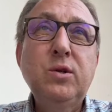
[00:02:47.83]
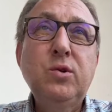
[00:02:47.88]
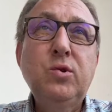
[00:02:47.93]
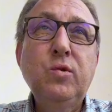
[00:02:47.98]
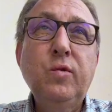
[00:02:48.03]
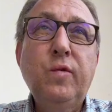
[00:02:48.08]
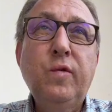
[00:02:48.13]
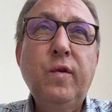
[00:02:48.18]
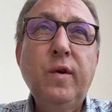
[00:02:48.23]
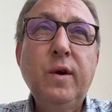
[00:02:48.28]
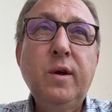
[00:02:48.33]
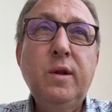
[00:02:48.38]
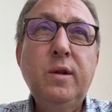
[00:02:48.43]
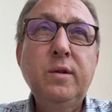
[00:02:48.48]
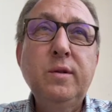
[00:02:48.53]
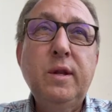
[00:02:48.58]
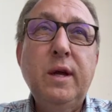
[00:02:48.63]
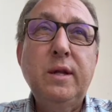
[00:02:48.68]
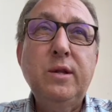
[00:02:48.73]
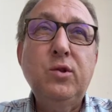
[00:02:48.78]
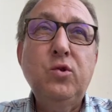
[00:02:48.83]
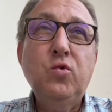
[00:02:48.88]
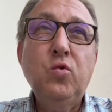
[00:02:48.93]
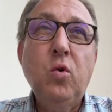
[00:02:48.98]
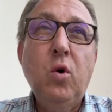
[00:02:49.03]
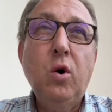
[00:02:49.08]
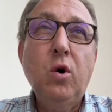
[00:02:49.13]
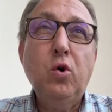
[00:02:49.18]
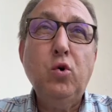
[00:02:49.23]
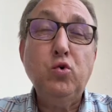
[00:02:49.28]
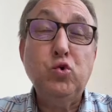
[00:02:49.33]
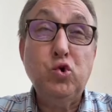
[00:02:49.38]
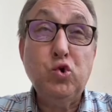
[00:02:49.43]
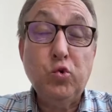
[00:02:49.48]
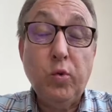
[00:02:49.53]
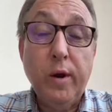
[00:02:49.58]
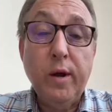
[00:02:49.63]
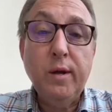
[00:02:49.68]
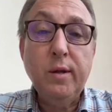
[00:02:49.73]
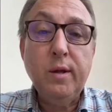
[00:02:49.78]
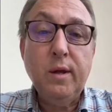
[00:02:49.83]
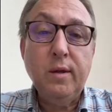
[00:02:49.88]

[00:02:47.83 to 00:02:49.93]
you feel that you are constrained,